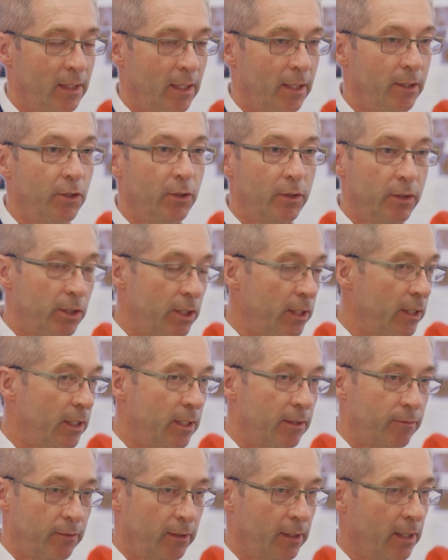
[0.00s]
And you can see the
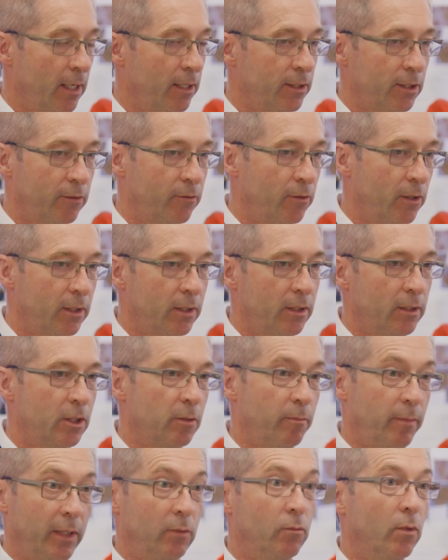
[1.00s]
different kinds of crystals, the
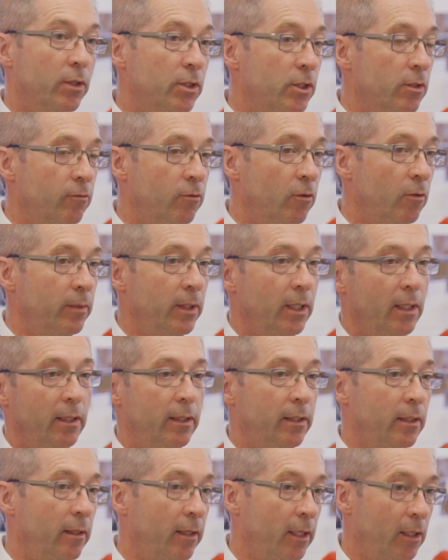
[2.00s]
big ones that formed early,
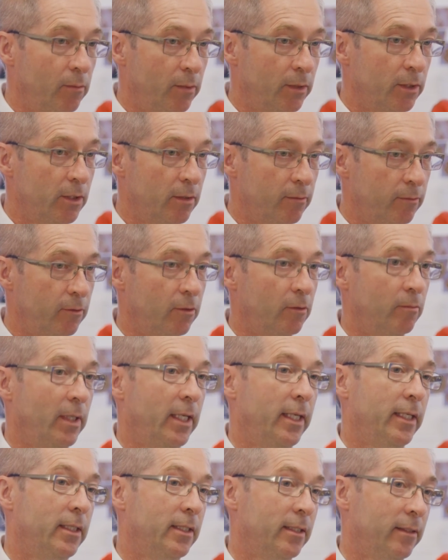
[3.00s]
the little ones that formed
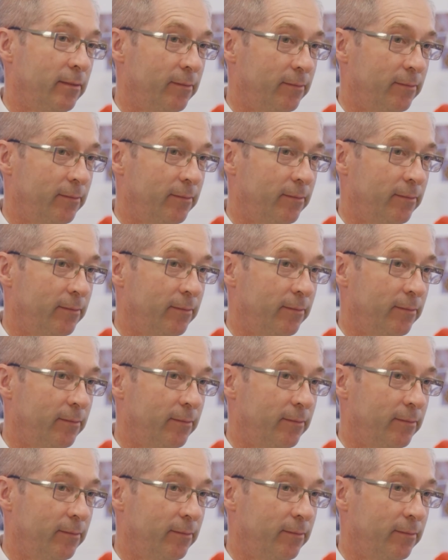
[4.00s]
late.